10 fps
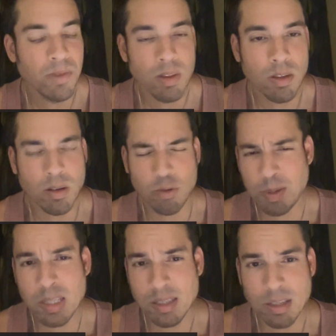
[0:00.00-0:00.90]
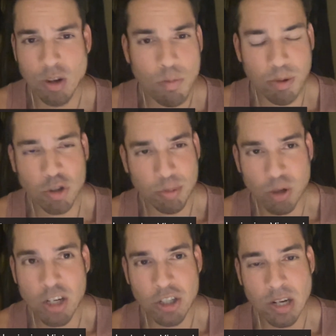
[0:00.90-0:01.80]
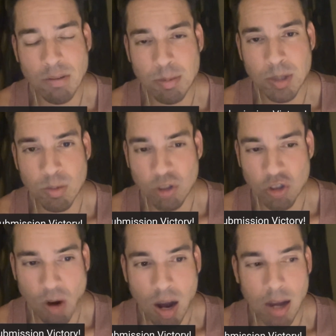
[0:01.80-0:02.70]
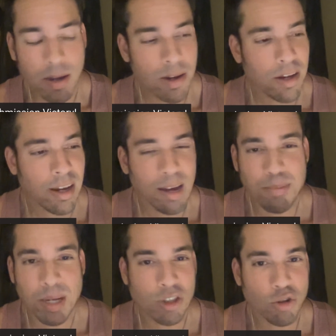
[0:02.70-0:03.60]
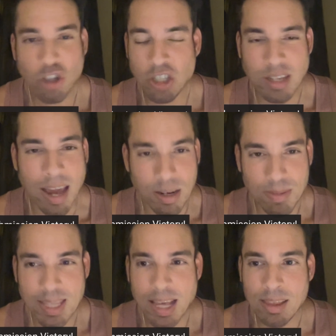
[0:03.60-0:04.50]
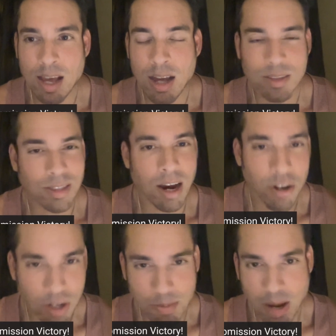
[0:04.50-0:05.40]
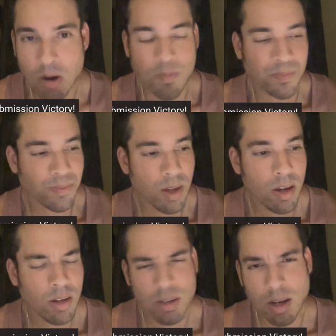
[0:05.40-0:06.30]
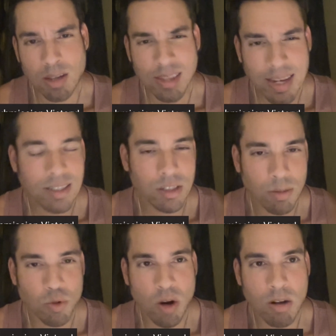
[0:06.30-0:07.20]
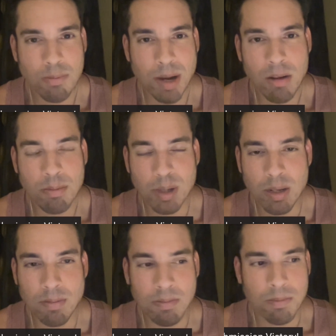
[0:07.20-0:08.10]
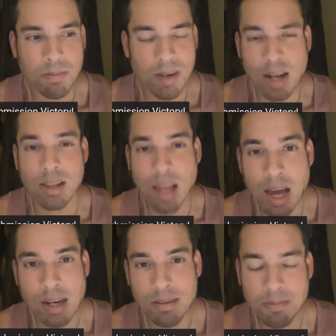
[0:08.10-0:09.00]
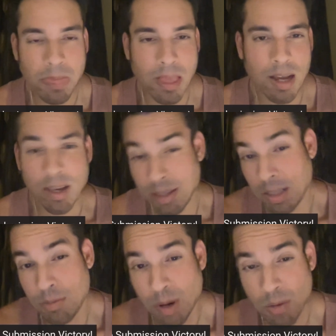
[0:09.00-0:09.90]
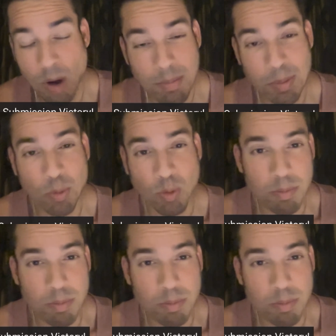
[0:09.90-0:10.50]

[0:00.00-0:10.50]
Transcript: there was basically no perspiration. Everybody was dry. And Pantoja just had him in that lock, tiring him out, landing some ground and pound, but not a lot. And I think that's probably why people were